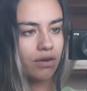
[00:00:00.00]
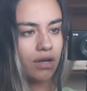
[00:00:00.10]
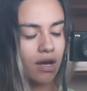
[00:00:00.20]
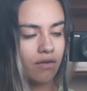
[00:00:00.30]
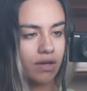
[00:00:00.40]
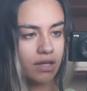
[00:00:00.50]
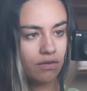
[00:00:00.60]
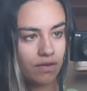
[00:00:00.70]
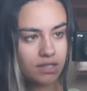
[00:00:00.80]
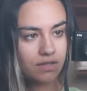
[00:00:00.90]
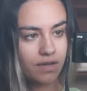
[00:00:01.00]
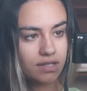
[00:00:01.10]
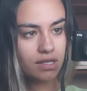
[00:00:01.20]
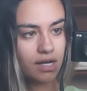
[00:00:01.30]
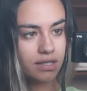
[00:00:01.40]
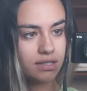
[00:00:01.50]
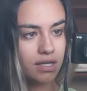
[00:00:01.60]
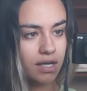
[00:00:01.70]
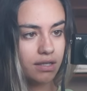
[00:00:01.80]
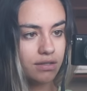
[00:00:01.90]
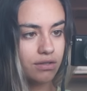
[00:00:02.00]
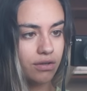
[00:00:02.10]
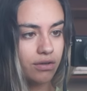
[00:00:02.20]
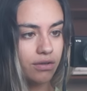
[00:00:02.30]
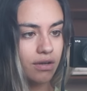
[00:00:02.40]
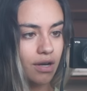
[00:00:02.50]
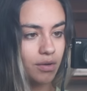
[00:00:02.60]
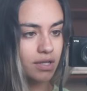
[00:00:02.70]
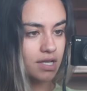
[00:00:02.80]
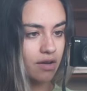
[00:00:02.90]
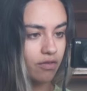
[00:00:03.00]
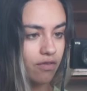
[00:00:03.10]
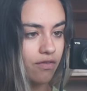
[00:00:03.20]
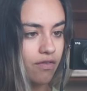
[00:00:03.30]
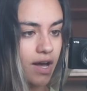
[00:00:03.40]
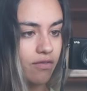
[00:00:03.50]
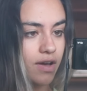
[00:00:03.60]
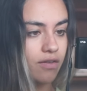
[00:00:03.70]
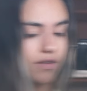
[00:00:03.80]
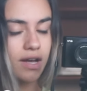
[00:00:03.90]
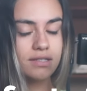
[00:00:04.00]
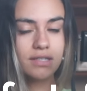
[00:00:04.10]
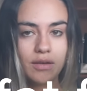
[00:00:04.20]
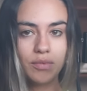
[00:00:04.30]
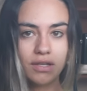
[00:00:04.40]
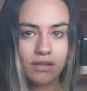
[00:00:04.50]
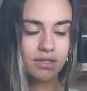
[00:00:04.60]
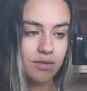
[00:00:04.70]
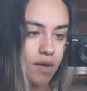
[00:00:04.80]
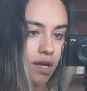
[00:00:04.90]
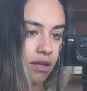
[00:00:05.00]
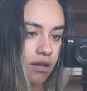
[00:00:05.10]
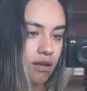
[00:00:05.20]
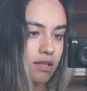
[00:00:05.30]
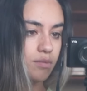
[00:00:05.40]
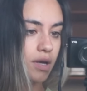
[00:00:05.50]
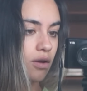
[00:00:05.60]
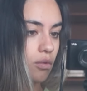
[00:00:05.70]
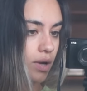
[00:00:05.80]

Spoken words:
don't have any face-to-face clients today, so I wanted to have a fat sleep in because it's been a